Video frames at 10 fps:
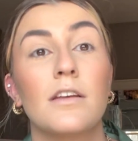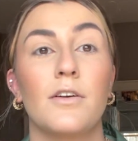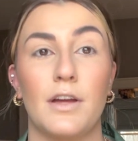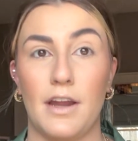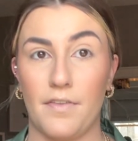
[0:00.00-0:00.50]

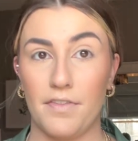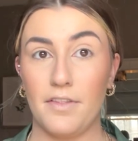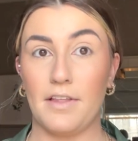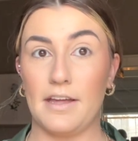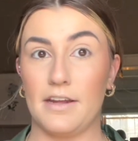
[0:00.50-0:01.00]
Okay, now that the
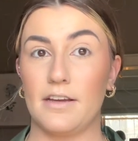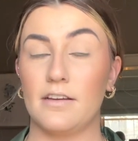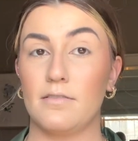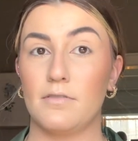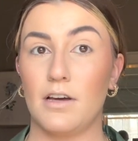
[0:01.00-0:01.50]

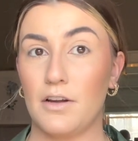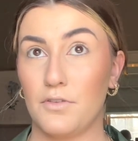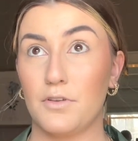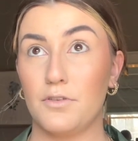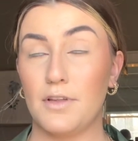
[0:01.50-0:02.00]
lighting got a
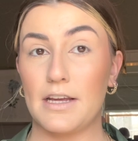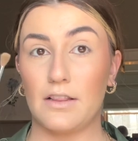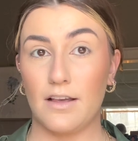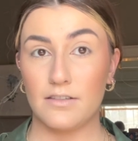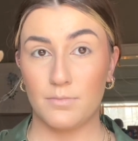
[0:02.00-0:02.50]
little like
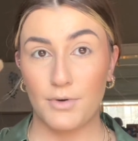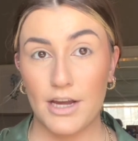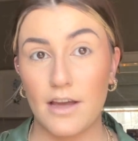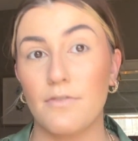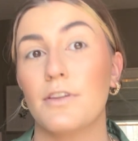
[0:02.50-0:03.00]
less
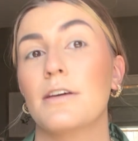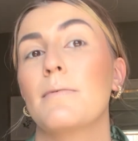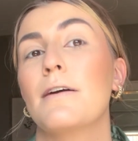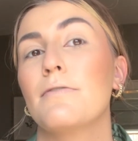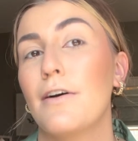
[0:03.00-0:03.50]
bright, I feel like
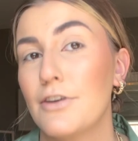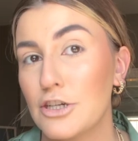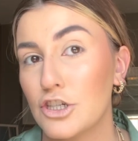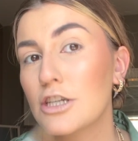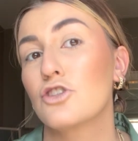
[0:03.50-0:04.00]
my
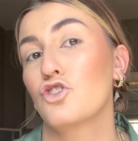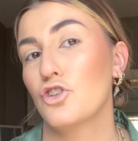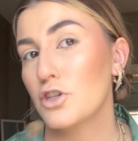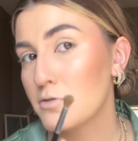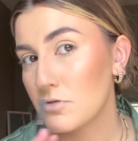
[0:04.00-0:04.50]
foundation, it still
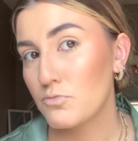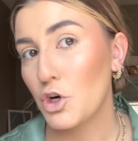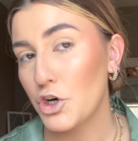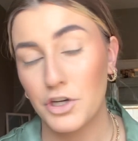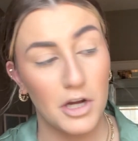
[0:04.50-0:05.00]
looks
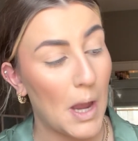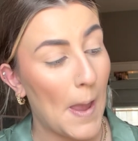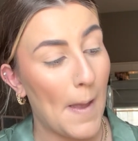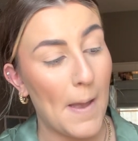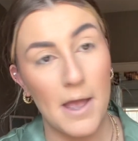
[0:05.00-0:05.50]
dark,
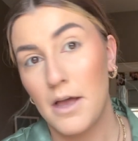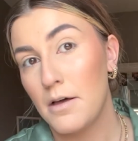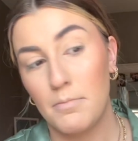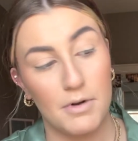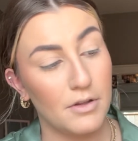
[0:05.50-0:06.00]

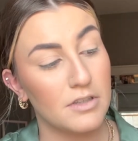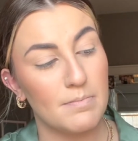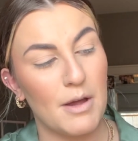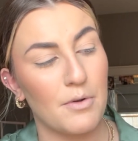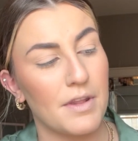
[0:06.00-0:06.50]
but it looks
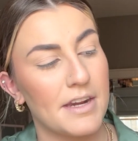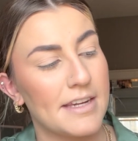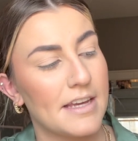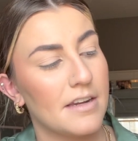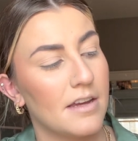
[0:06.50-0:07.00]
better than it
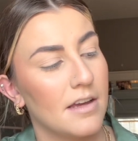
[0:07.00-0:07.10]
did.